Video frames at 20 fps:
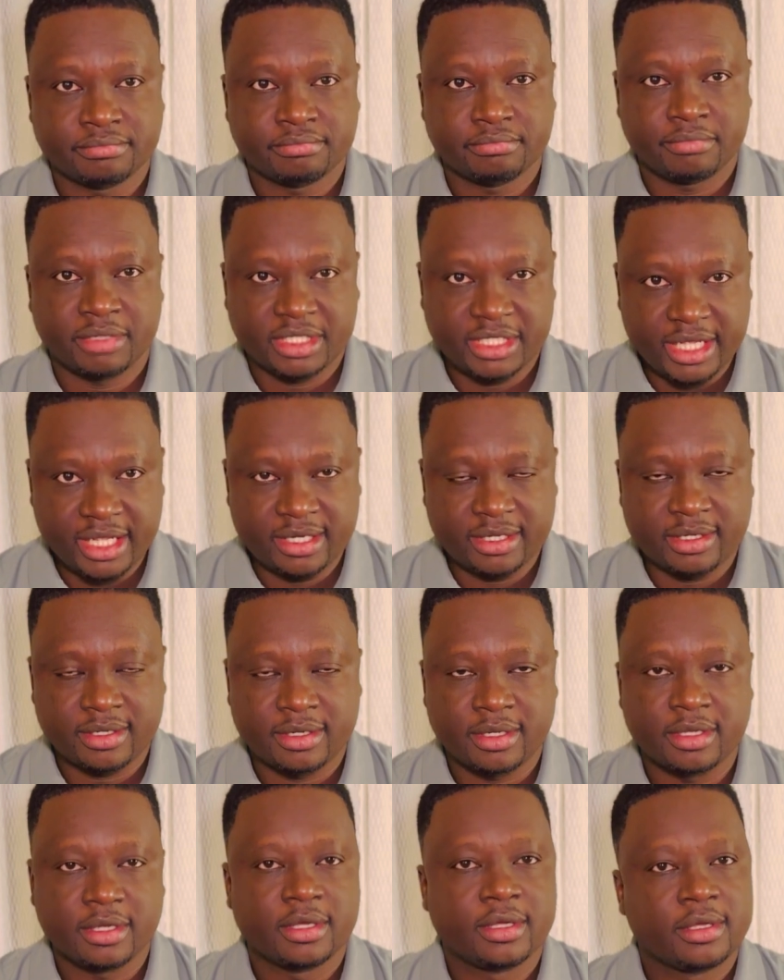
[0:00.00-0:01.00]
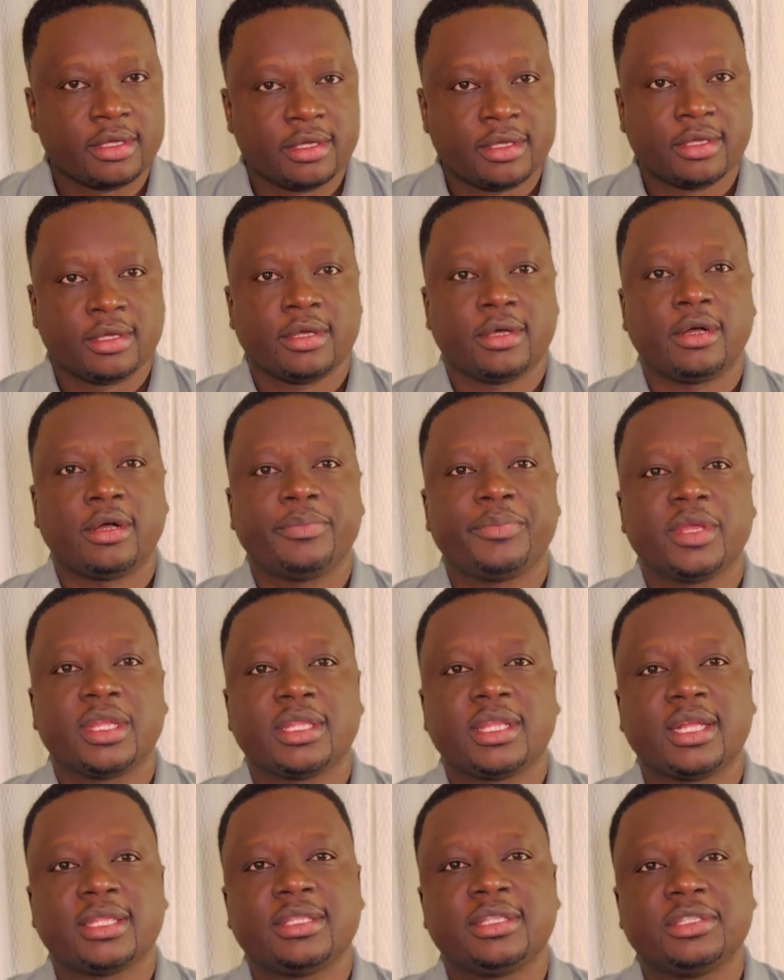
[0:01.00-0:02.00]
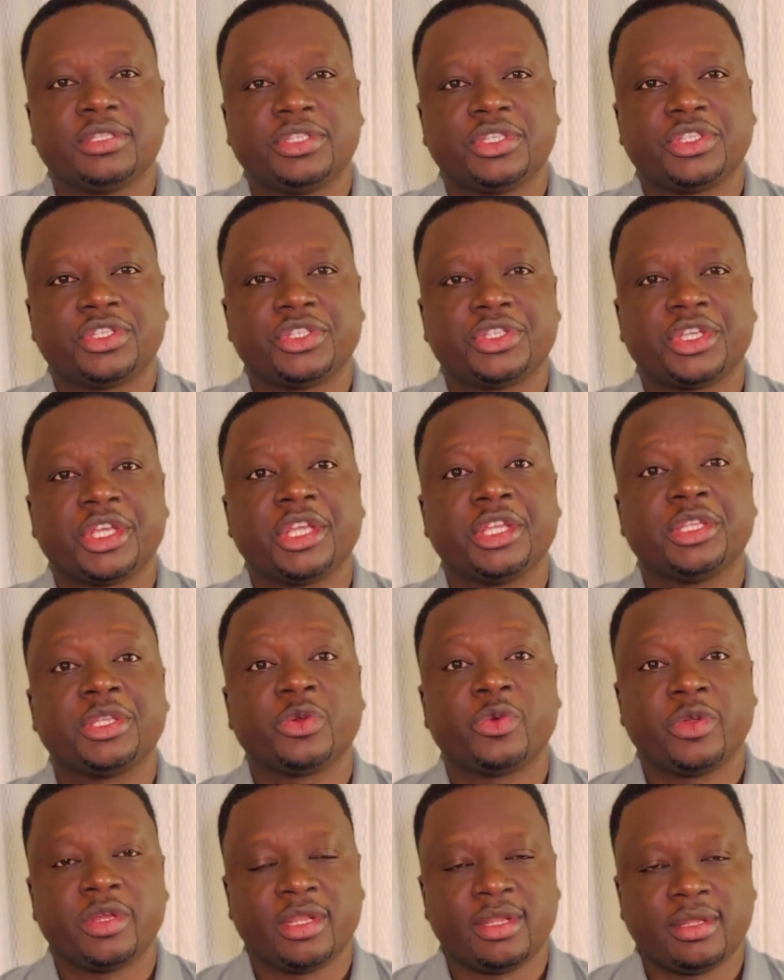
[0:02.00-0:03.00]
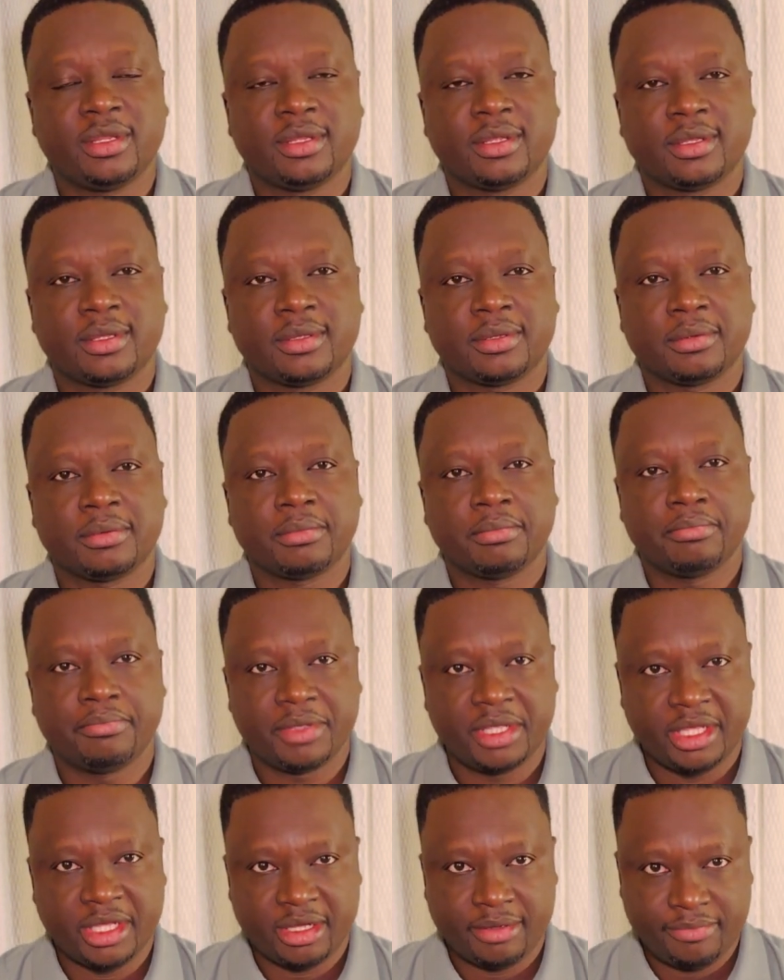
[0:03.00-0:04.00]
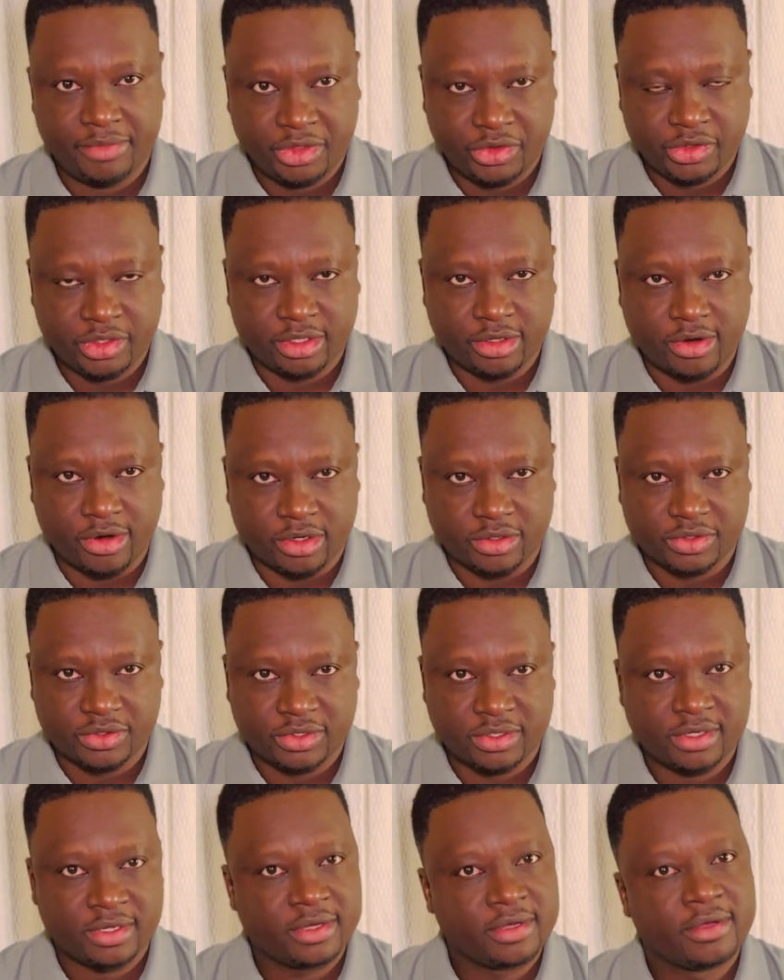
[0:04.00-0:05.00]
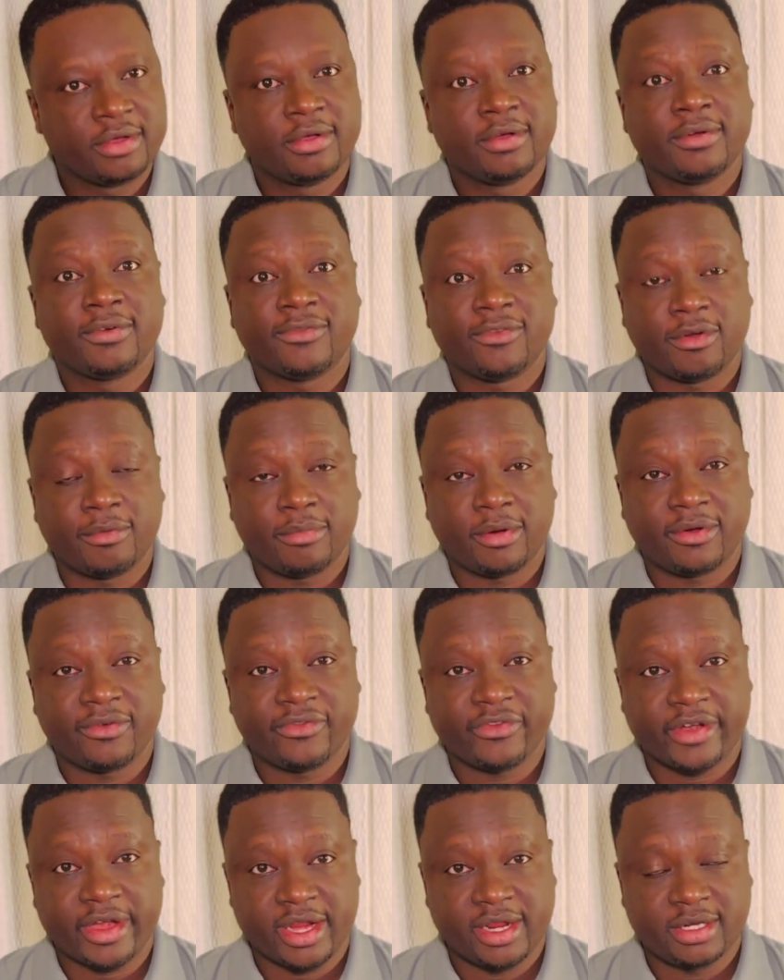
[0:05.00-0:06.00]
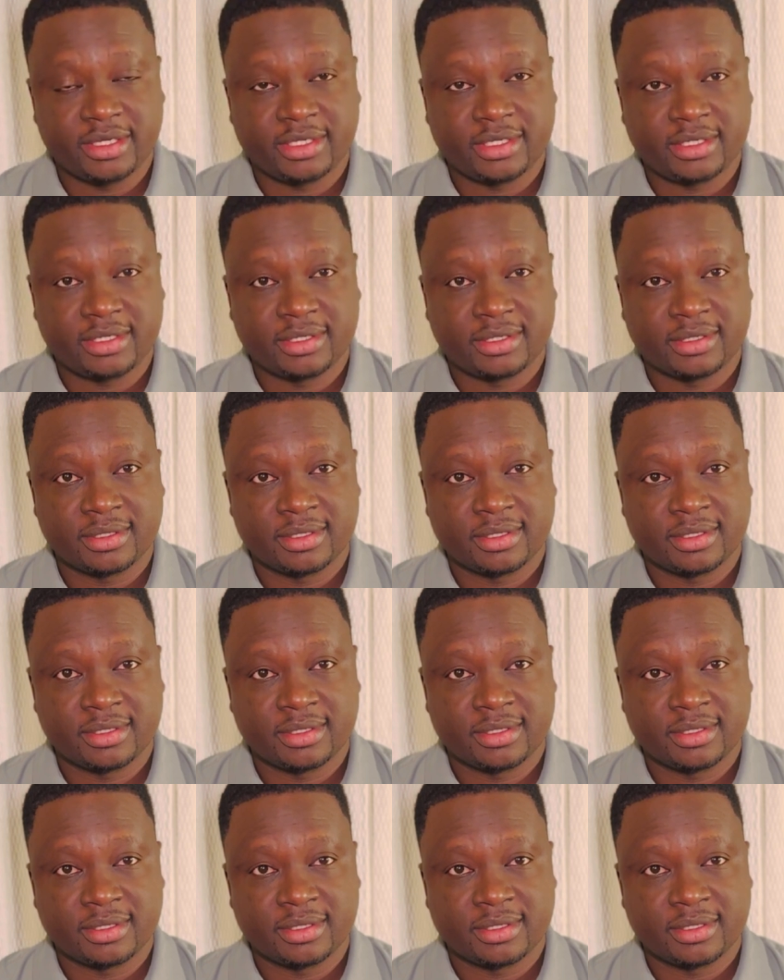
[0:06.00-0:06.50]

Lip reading: But then, hoping that change will be a mutual course for both France